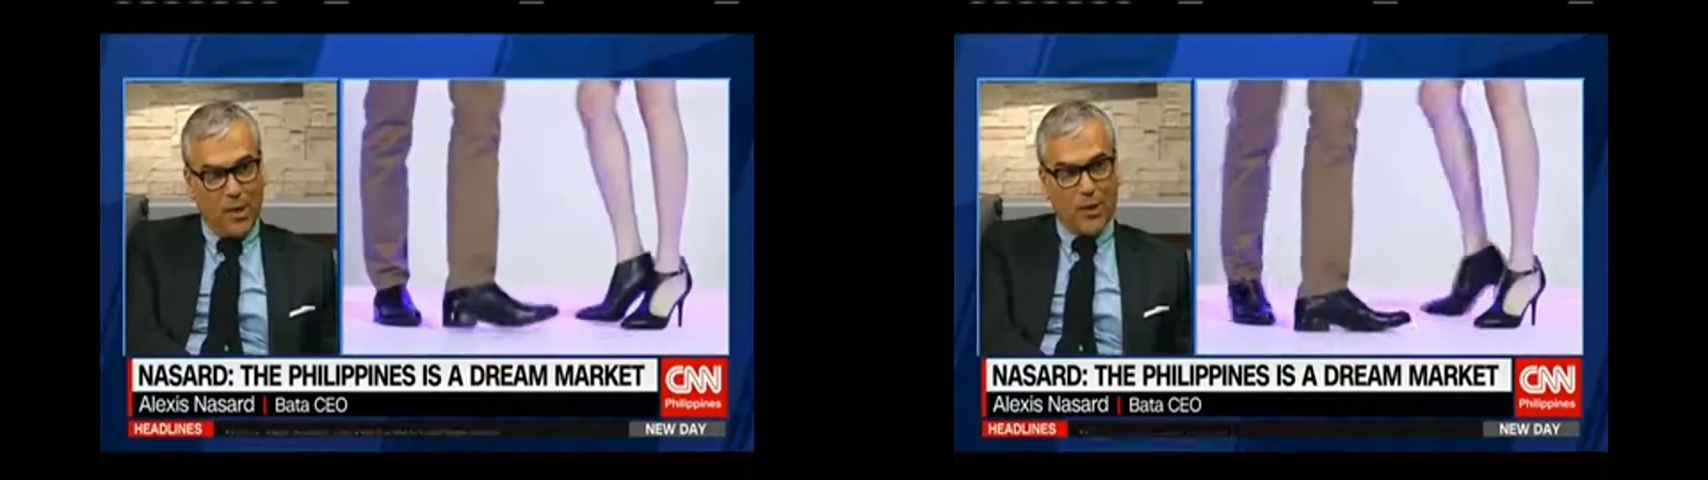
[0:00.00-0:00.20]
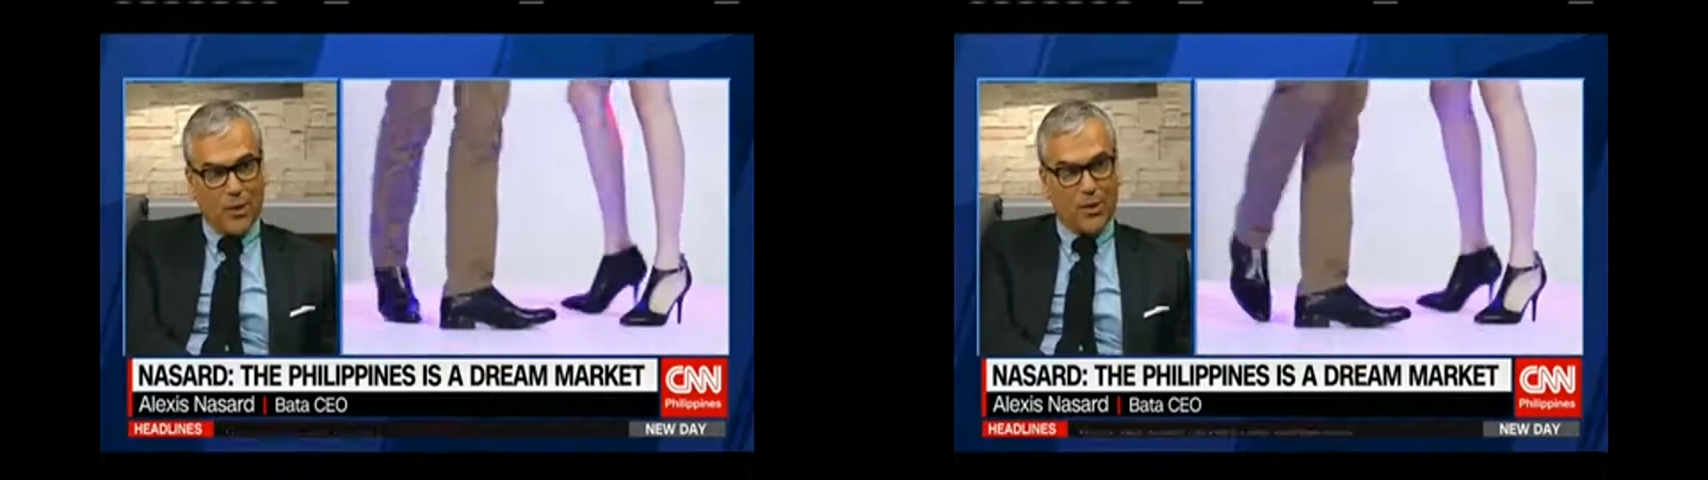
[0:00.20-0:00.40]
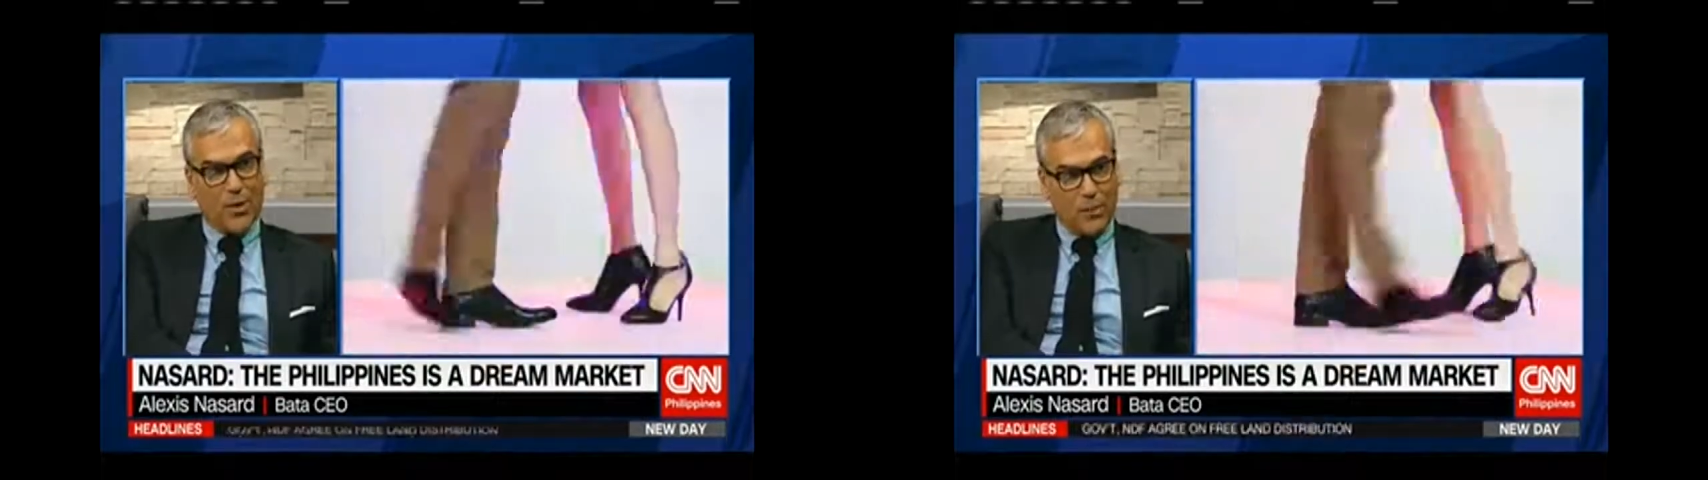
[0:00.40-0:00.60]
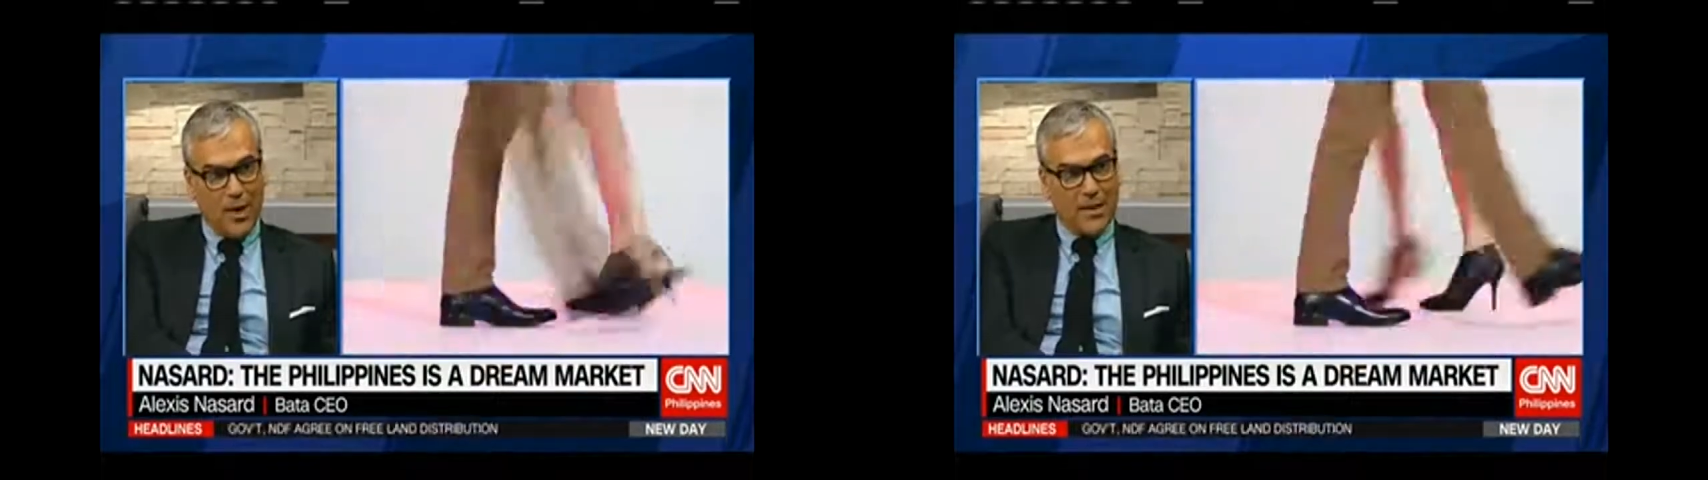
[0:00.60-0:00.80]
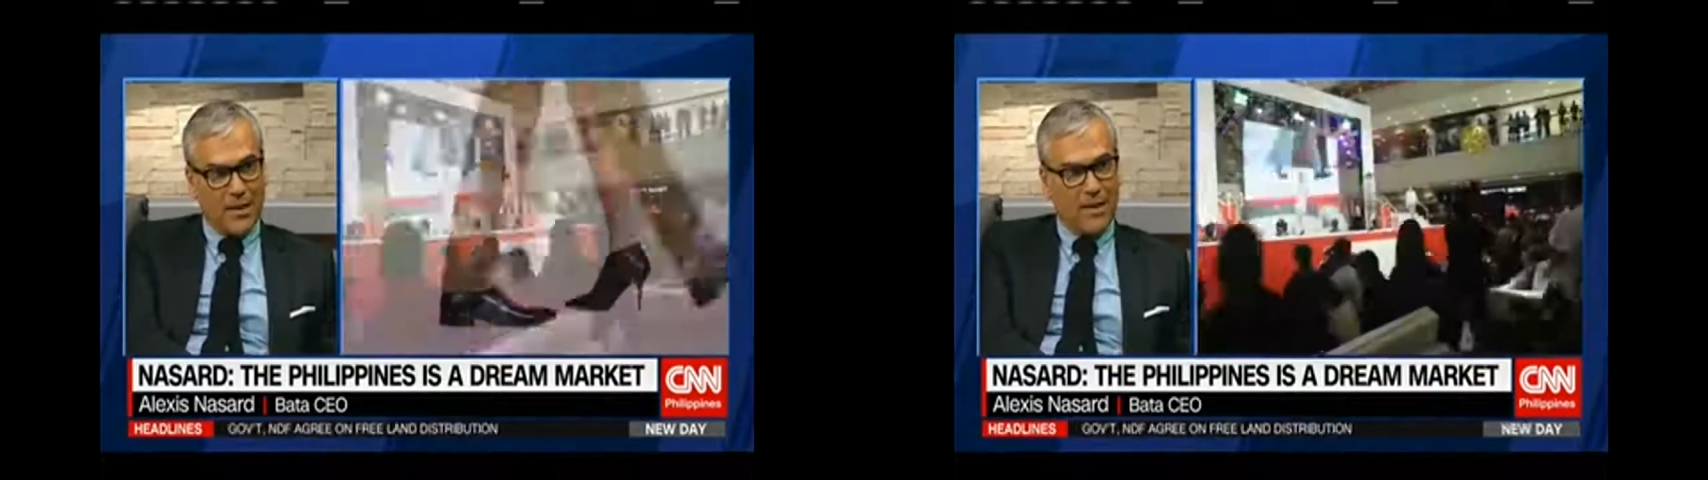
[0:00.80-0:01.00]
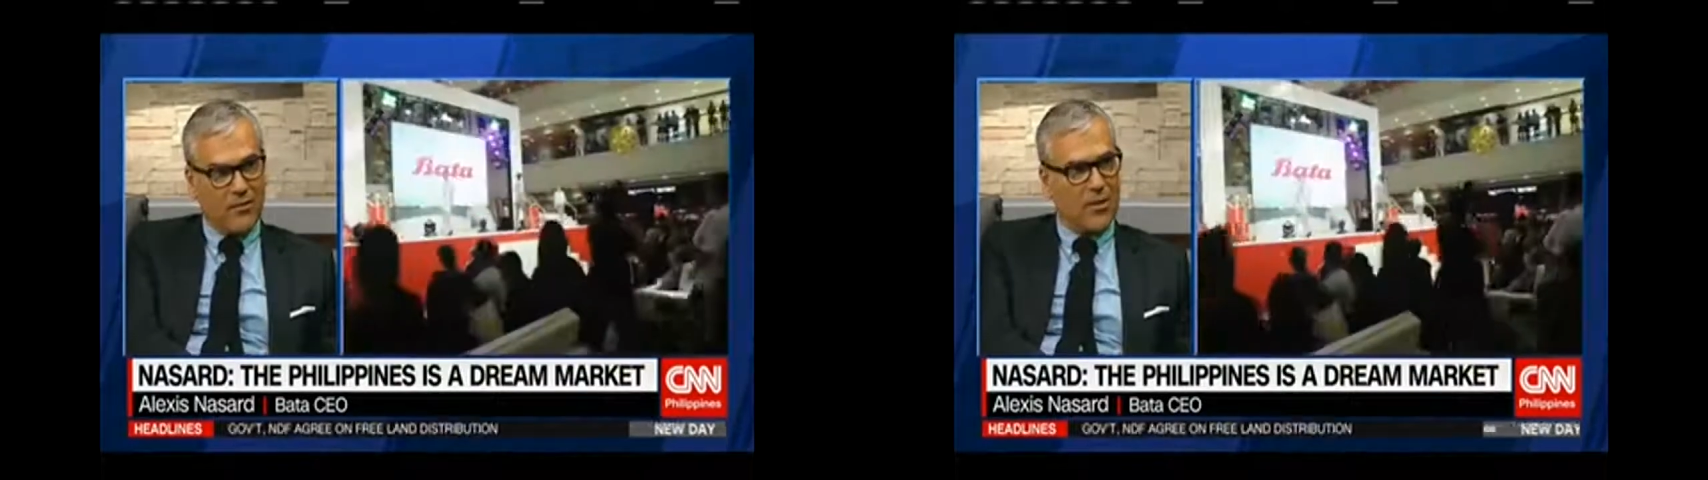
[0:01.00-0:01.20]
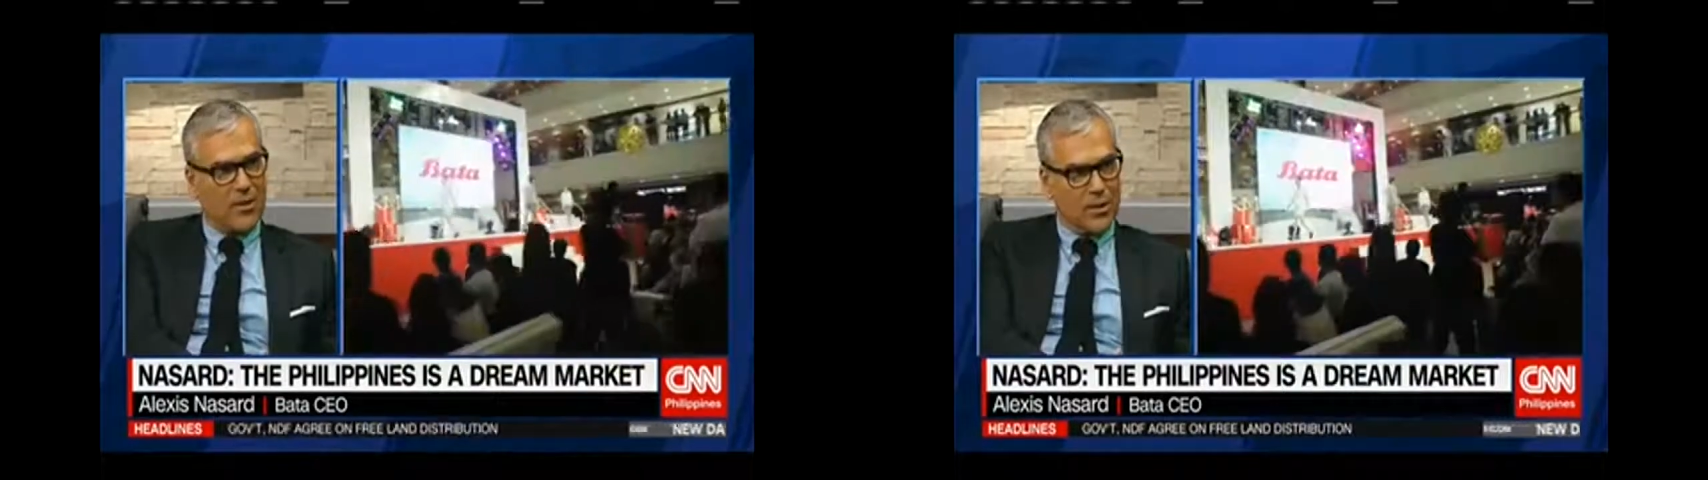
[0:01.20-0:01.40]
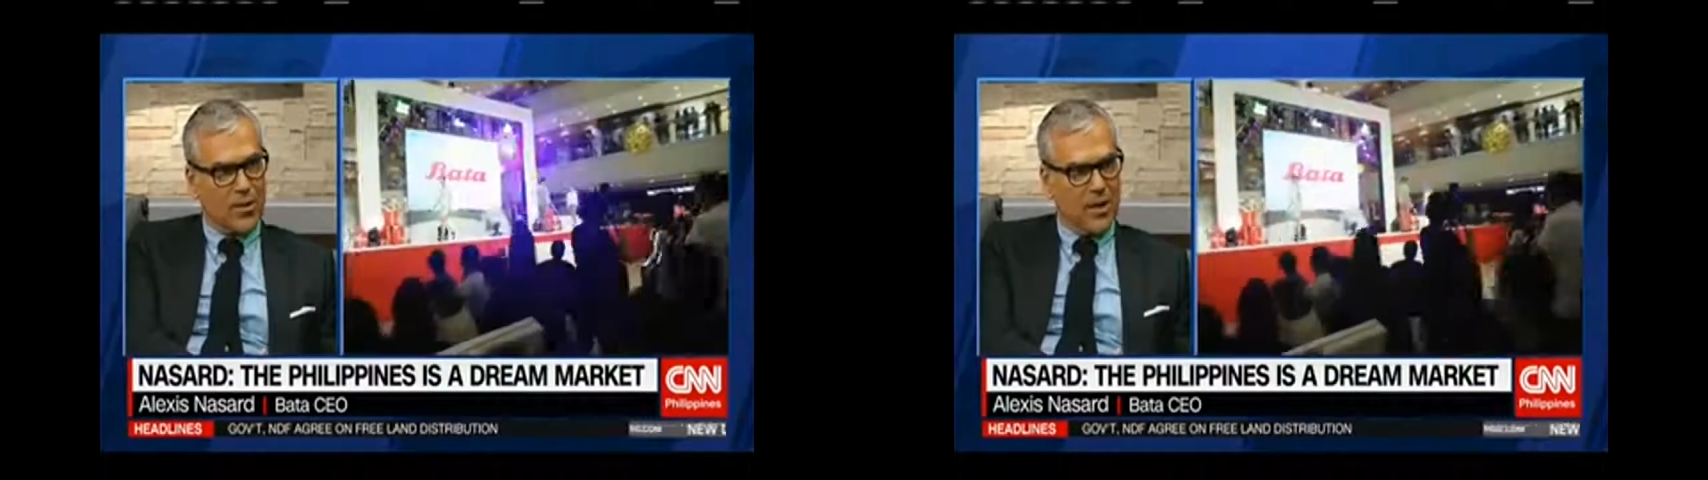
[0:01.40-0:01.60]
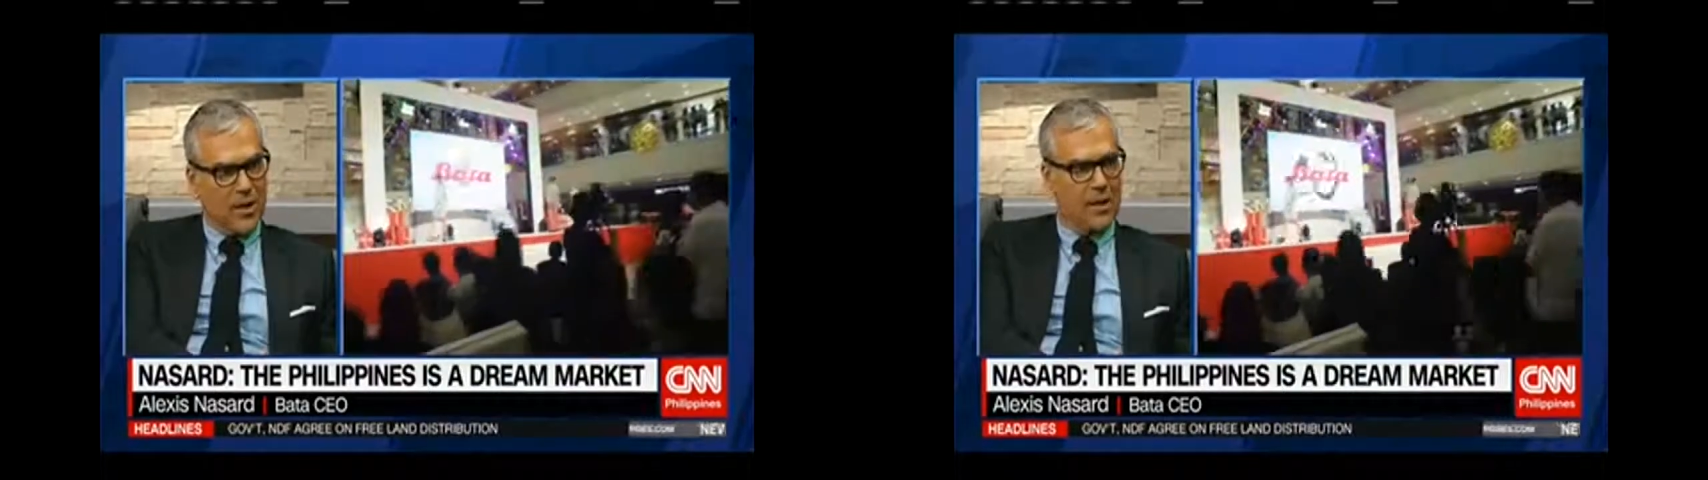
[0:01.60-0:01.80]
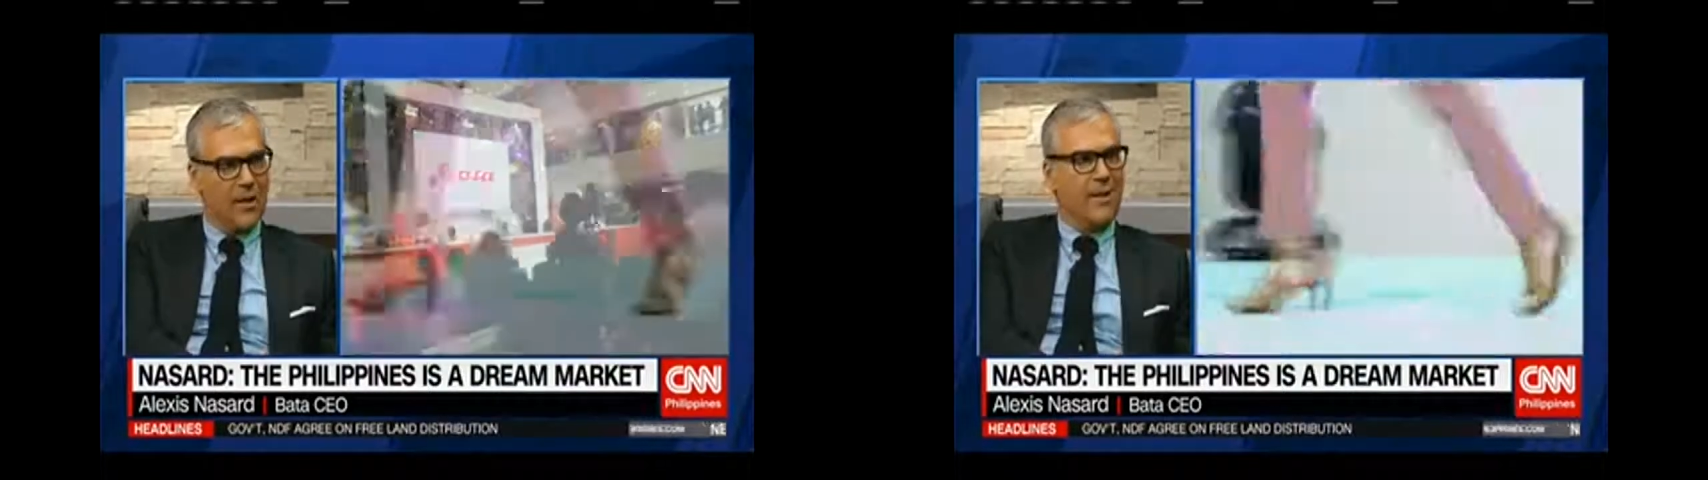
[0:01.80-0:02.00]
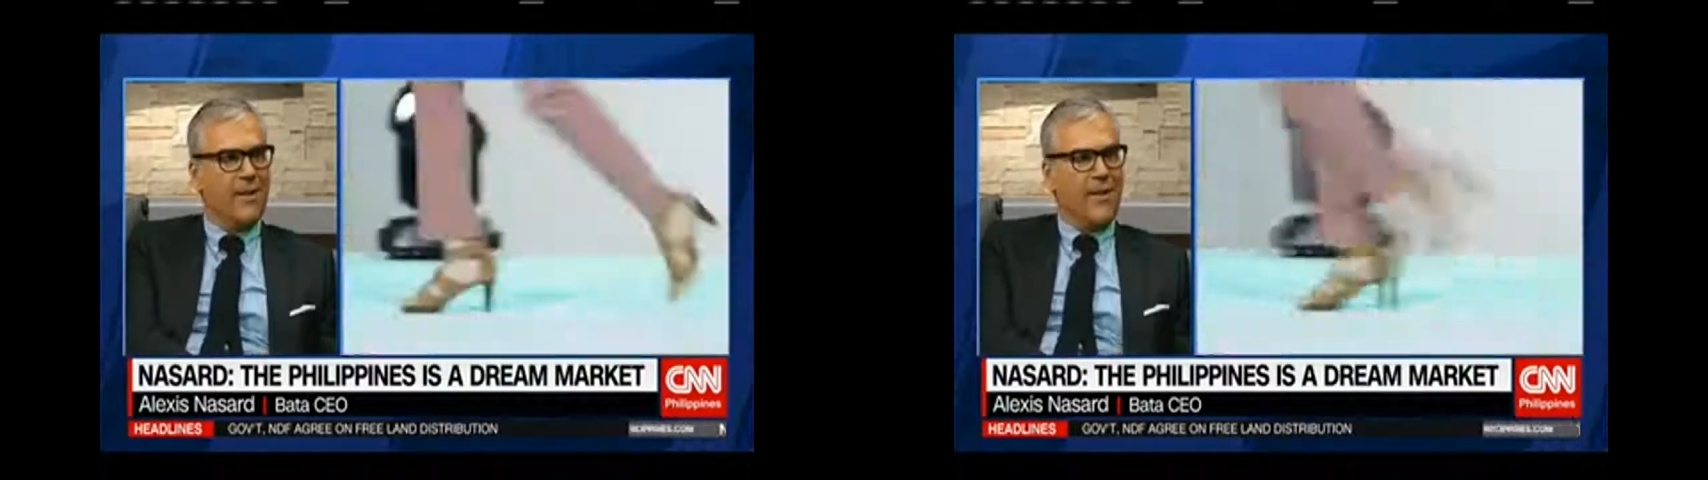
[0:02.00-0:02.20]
to be also surprising every once in a while.